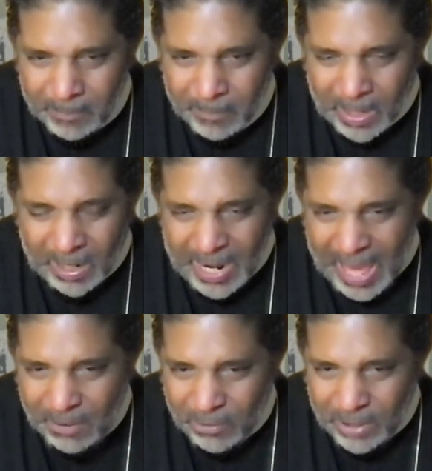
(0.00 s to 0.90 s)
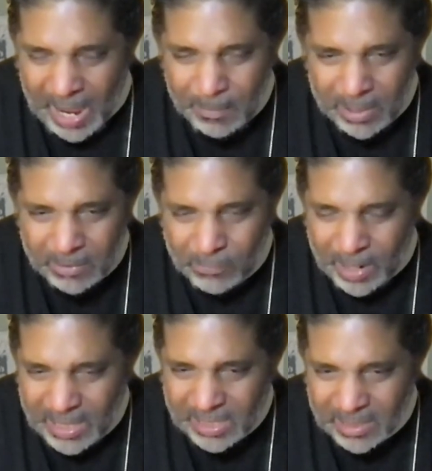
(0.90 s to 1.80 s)
the collateral damage of
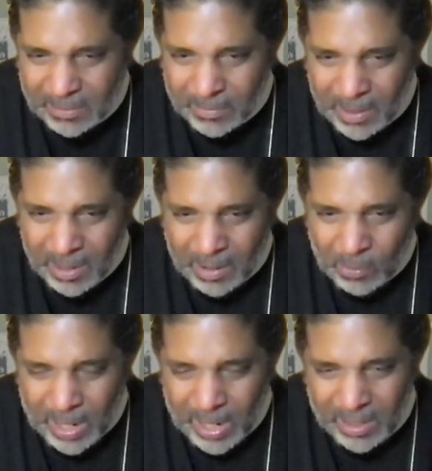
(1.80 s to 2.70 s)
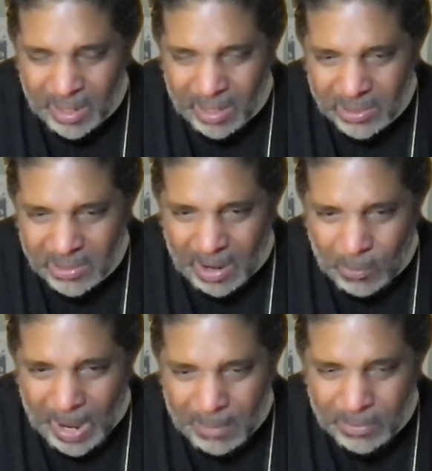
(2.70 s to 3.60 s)
racism and what it does to our
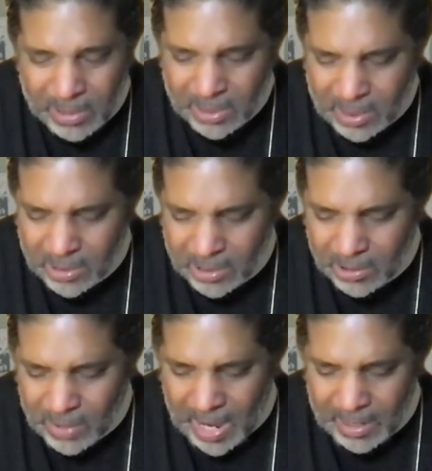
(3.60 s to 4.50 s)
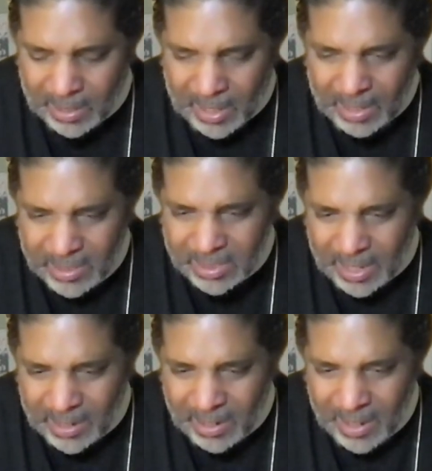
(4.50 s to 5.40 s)
white brothers and sisters. You know, Dr. King
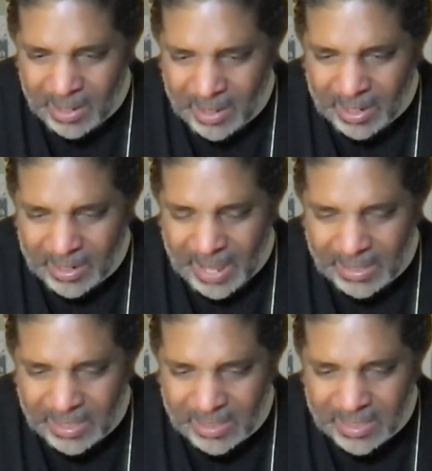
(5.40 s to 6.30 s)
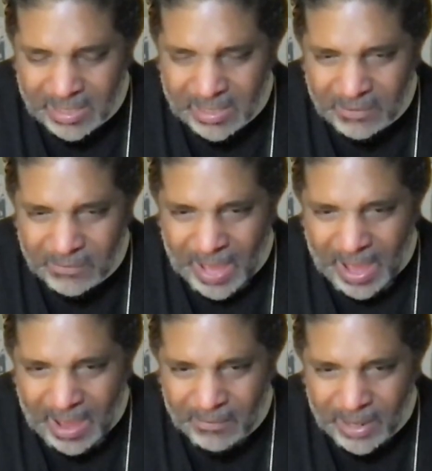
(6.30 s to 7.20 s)
said in
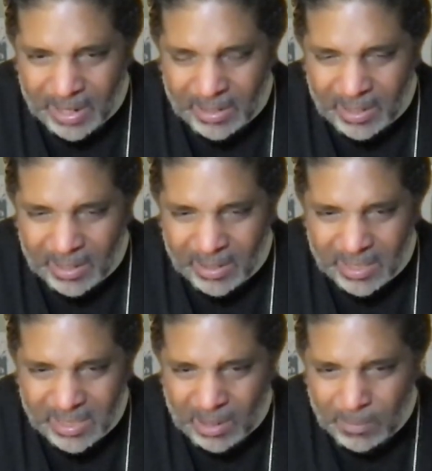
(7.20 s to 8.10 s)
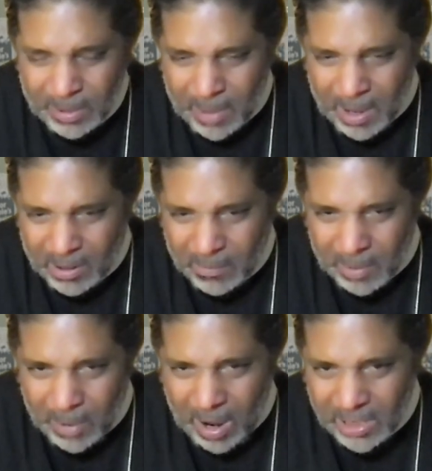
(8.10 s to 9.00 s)
1965, at the end of the Selma to Montgomery
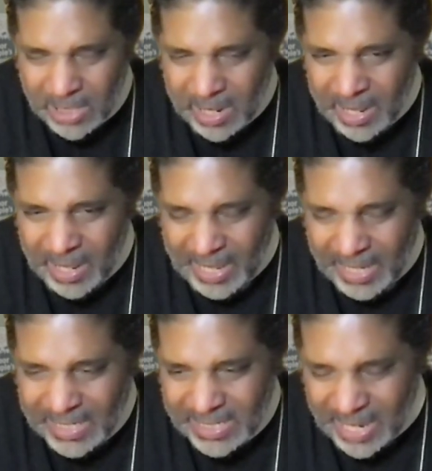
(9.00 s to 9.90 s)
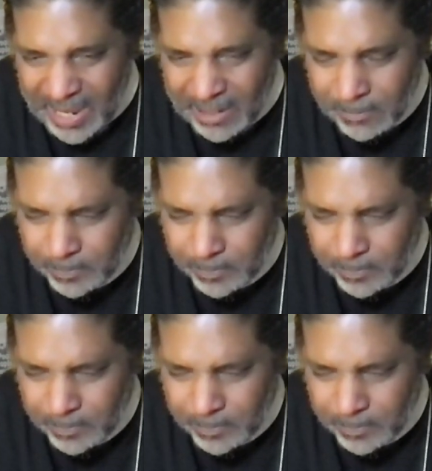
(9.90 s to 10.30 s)
March, he said